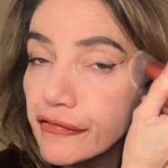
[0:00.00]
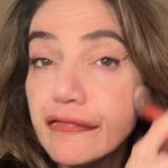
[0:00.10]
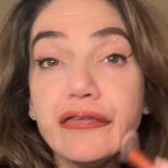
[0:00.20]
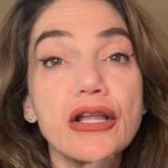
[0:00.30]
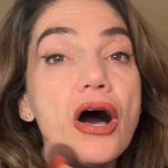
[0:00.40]

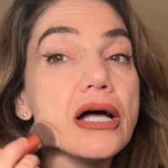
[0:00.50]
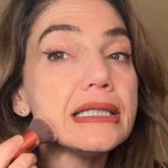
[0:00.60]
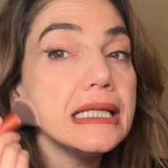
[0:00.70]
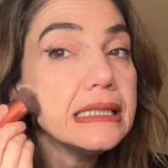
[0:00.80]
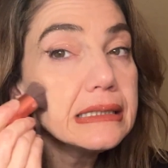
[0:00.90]

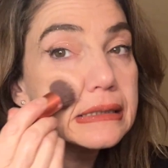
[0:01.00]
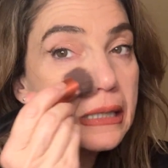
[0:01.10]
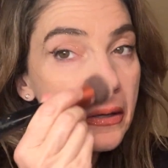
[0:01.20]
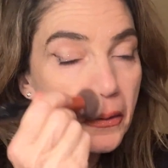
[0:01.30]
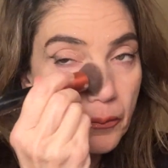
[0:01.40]
flawless
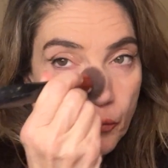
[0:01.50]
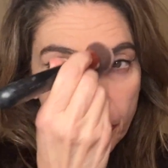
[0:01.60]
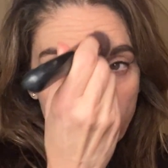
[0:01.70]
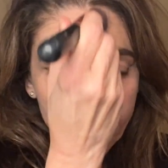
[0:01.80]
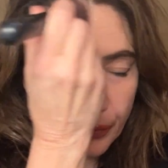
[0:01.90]

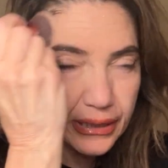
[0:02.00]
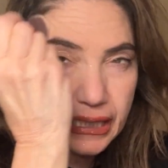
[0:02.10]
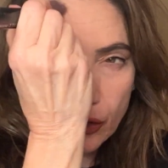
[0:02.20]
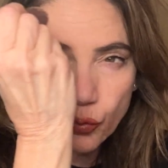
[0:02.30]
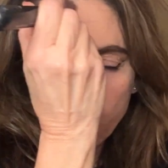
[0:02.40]
when you're
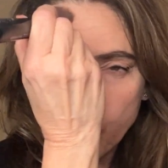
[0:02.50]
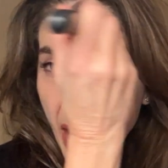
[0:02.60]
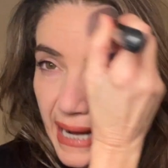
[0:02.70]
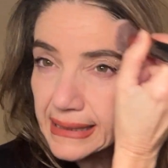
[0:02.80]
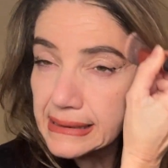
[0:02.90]
putting
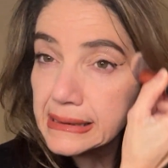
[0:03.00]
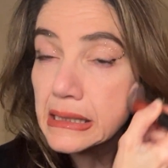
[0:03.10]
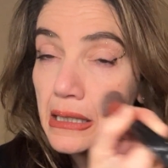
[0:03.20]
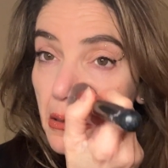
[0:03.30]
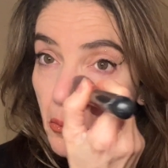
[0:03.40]
white
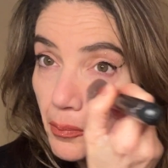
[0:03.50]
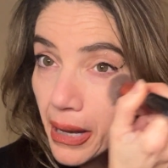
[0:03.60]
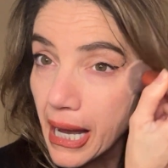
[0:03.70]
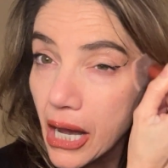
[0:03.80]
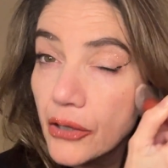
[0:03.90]

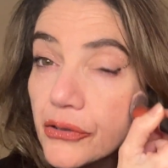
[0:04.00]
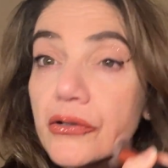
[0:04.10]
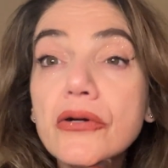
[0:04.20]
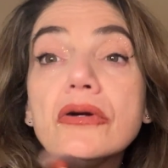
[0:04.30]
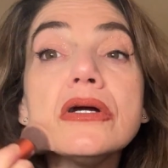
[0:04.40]

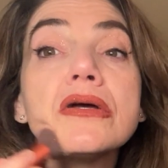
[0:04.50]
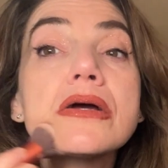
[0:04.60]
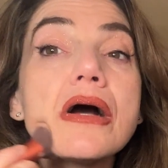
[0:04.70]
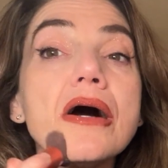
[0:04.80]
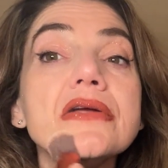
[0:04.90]
powder
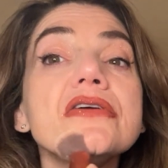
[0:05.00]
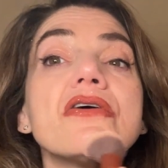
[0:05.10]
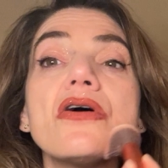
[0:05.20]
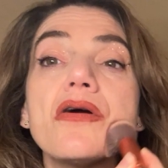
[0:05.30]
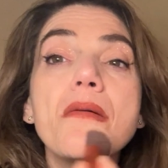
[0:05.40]
on
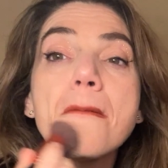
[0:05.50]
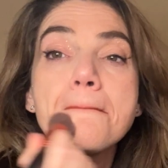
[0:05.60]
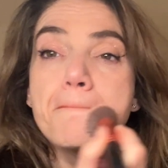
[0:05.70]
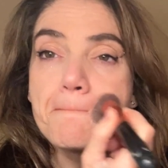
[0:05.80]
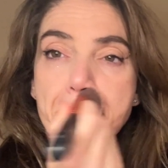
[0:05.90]
your
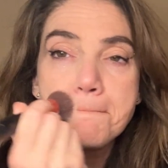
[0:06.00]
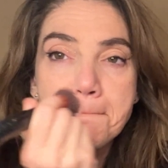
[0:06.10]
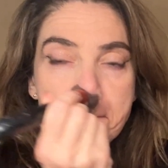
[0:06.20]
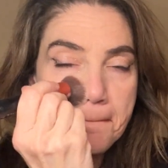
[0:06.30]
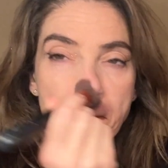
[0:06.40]

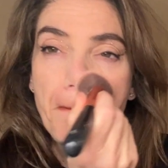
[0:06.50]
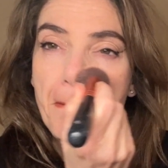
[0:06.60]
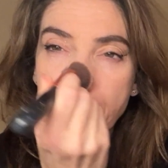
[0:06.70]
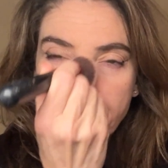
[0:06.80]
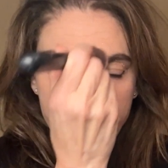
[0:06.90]

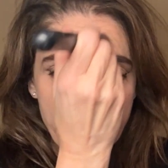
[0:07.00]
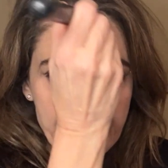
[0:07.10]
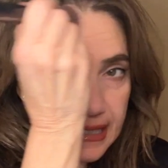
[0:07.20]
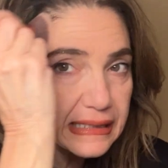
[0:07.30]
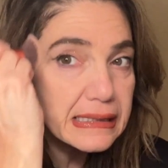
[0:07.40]

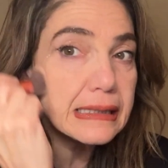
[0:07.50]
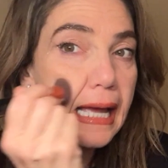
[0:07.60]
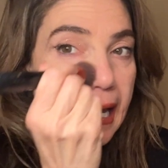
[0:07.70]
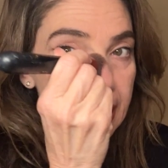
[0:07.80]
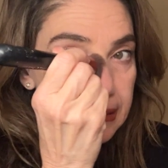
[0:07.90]
face
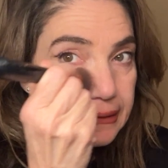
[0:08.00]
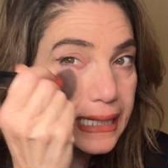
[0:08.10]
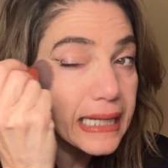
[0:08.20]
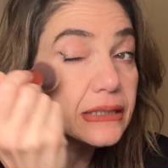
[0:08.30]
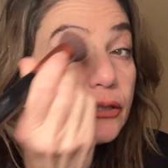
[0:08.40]
and
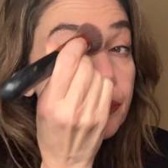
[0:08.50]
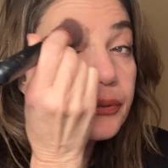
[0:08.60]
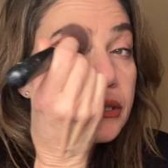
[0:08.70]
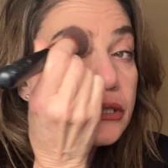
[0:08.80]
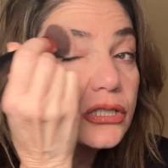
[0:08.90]
then you
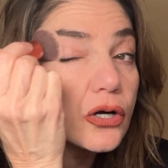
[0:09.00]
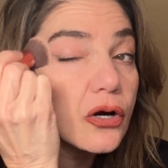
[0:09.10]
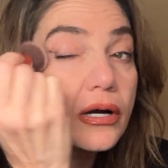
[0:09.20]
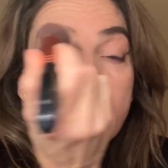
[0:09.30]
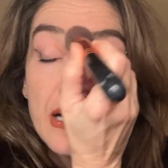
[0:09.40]
put
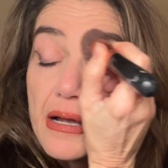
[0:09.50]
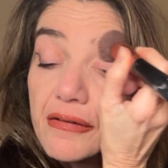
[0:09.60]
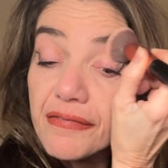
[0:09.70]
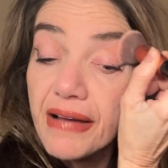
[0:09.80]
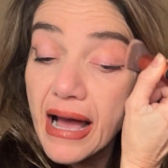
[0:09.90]
your
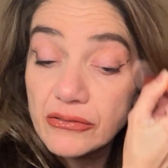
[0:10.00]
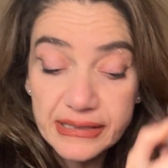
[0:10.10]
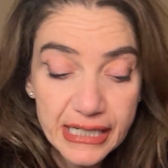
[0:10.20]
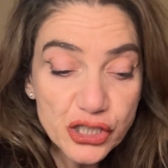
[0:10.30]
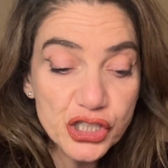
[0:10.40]

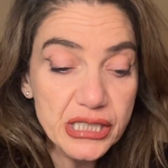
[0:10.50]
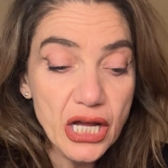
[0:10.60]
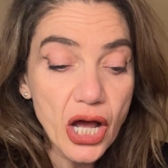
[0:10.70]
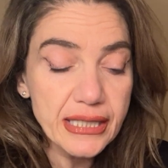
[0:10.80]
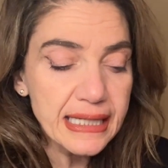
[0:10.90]
foundation
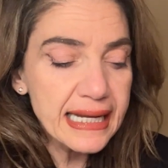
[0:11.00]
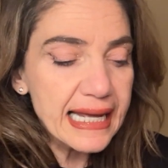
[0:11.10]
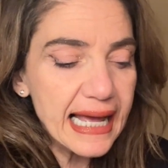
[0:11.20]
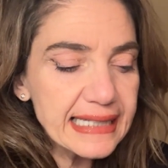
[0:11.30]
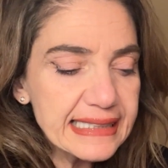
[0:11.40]
on.
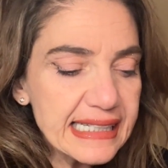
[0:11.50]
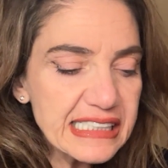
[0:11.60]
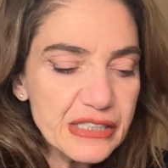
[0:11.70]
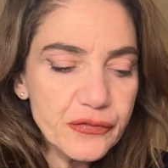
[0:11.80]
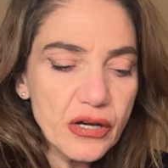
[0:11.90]
And
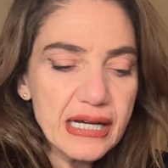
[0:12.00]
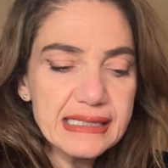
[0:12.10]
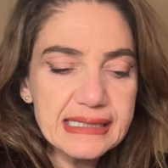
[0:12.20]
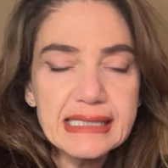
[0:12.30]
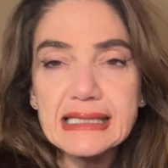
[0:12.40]
this
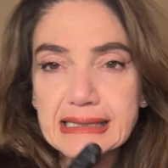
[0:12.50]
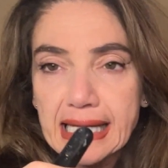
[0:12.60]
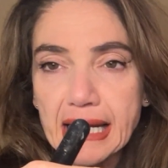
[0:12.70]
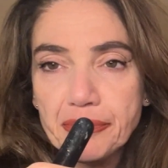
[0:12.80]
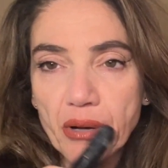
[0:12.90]
was
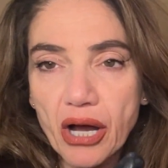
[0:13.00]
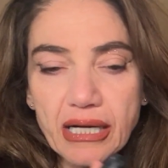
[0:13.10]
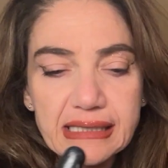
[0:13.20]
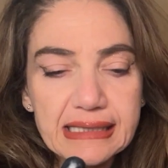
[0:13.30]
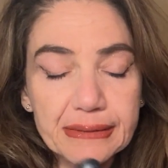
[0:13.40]
10
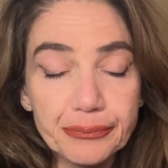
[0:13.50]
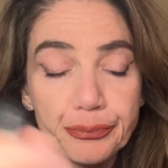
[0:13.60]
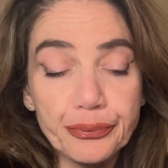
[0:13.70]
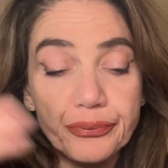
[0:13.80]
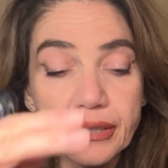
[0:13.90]
bucks.
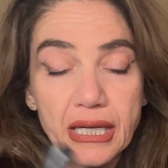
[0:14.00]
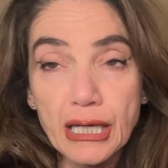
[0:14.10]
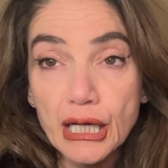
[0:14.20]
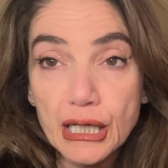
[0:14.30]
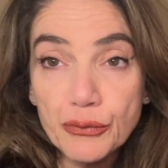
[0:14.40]

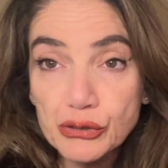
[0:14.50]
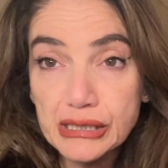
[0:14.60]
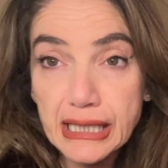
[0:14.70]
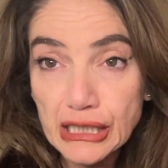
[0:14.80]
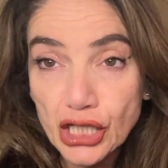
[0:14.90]
It was
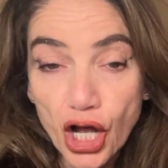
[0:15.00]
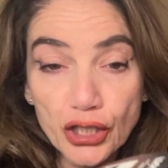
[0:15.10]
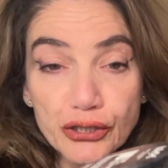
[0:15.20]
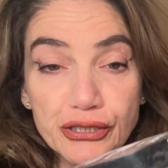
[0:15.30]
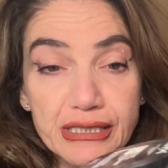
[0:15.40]

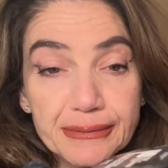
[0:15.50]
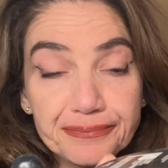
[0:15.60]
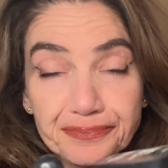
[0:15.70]
$10.